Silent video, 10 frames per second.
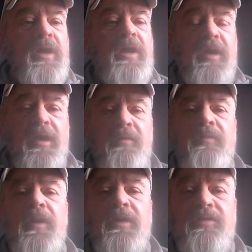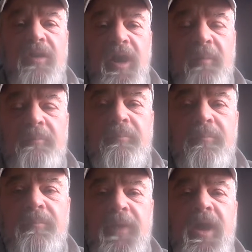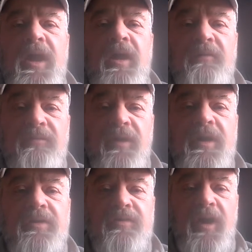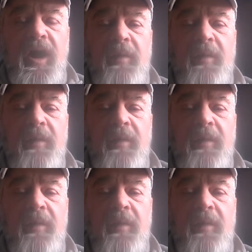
Get a fucking job. Get a fucking job.